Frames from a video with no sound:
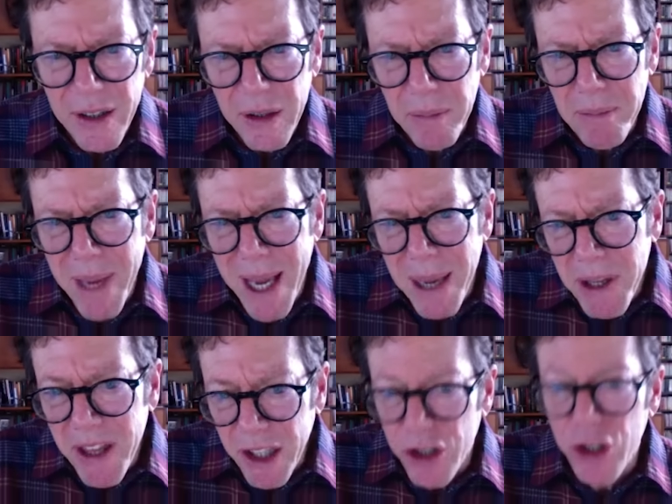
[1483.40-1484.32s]
maybe
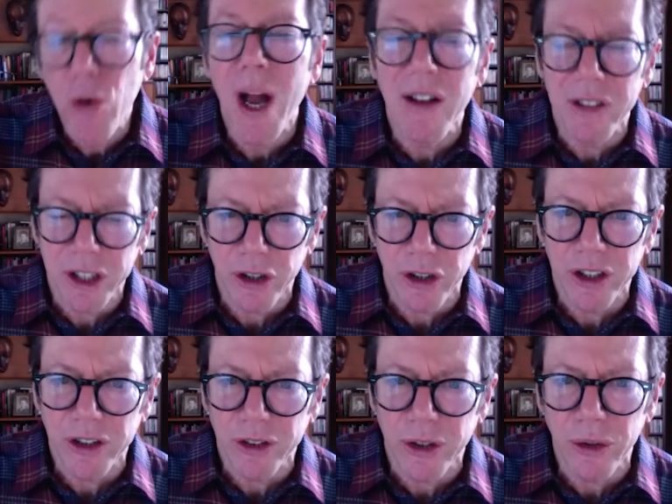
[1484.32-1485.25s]
they do have a good
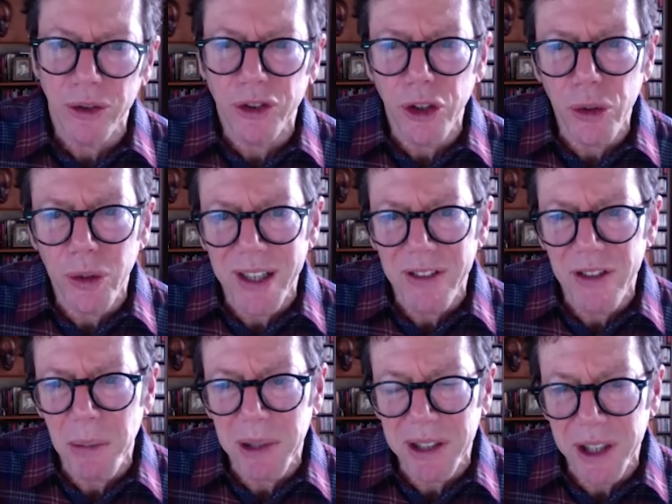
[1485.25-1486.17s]
excuse. So you give
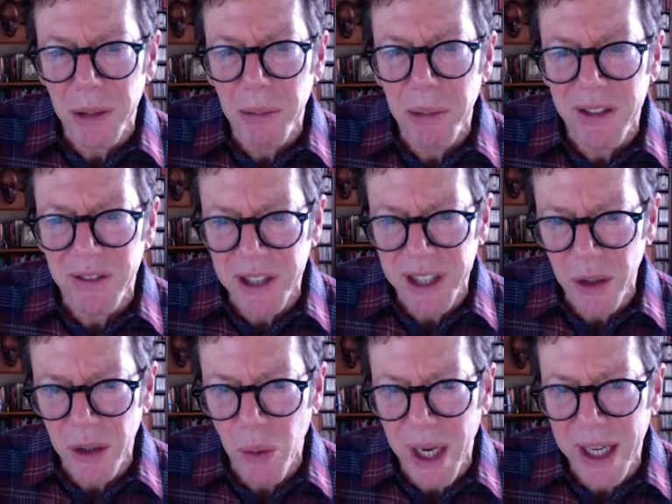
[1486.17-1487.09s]
them a little bit of
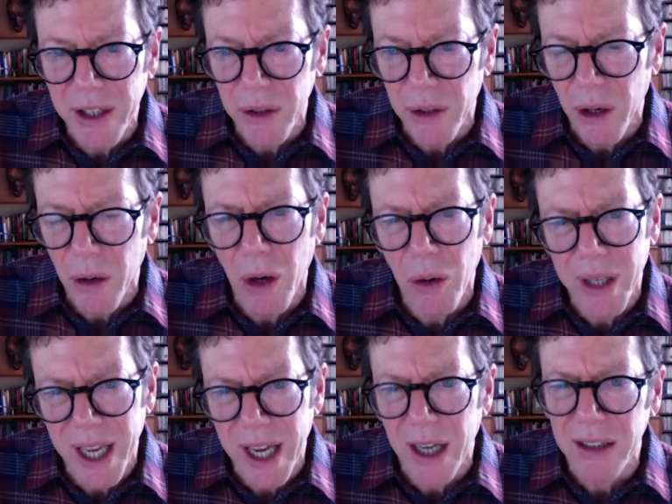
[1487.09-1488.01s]
leeway. You go,
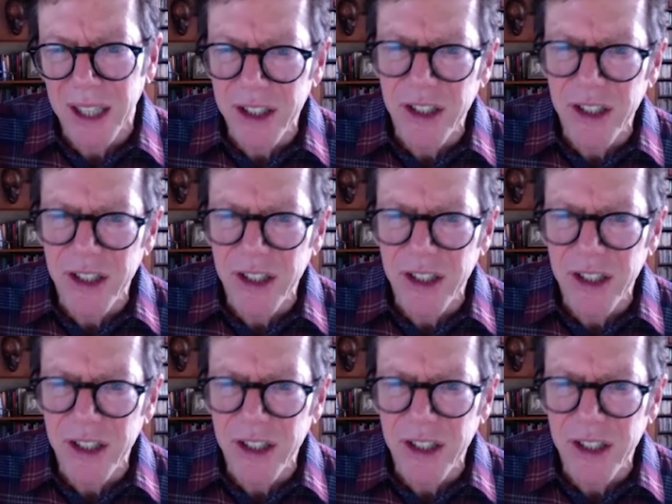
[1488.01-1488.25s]
okay, I'll let